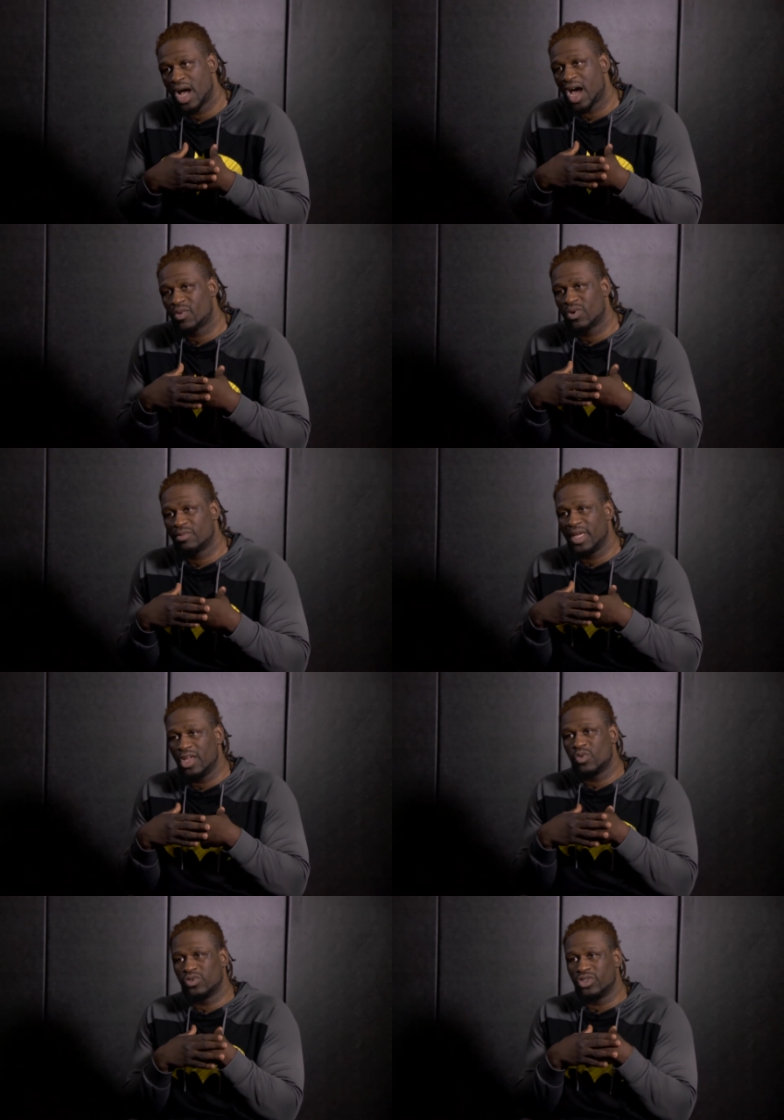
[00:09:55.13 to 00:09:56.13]
I don't want to be
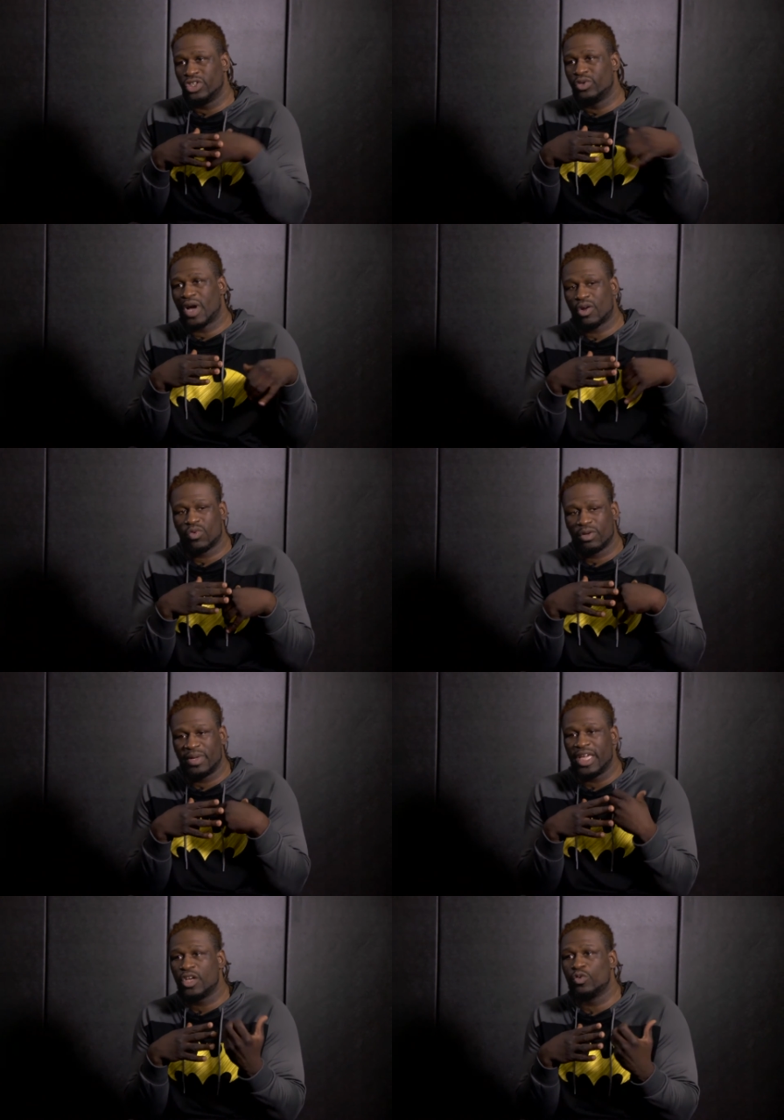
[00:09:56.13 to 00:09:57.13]
equal to you. I don't want
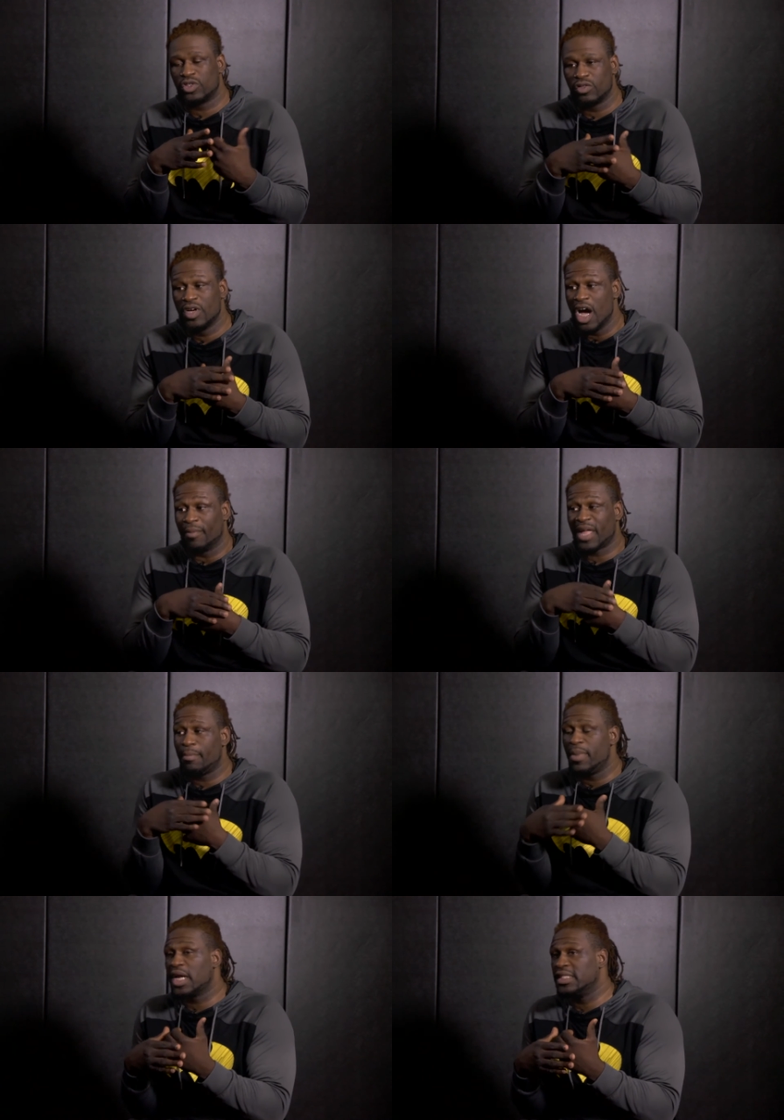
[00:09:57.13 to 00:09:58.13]
to be equal to, I'm
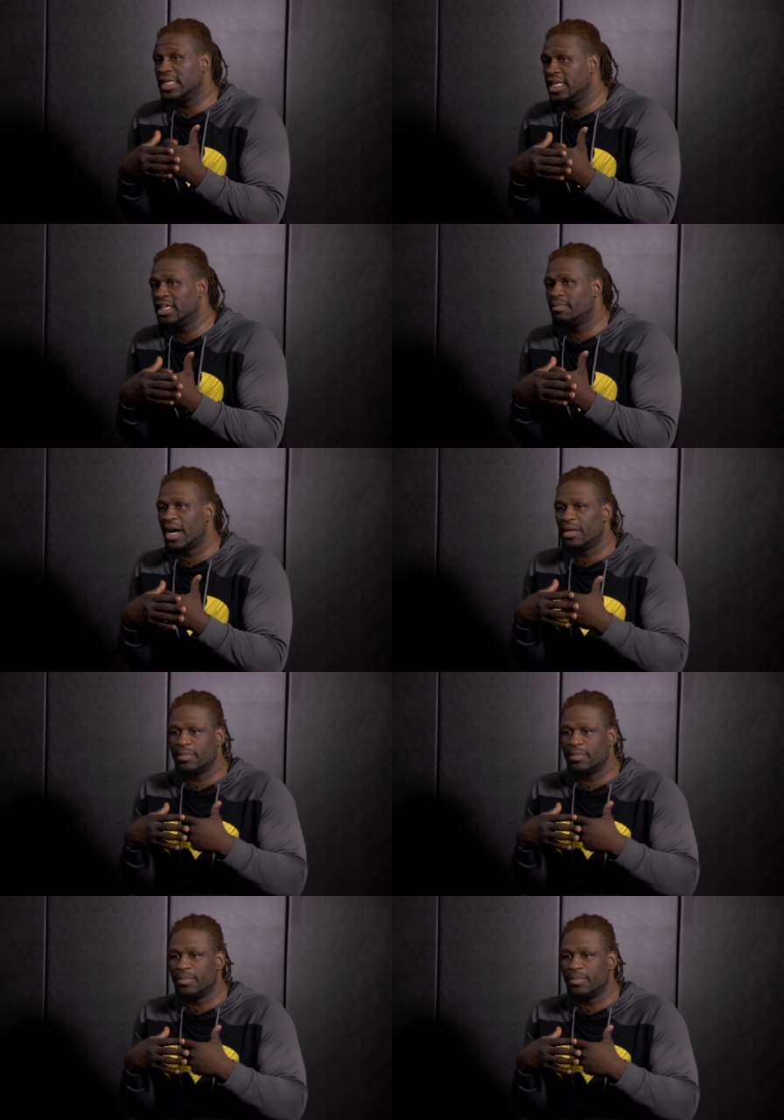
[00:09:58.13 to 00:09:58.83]
not better than anybody,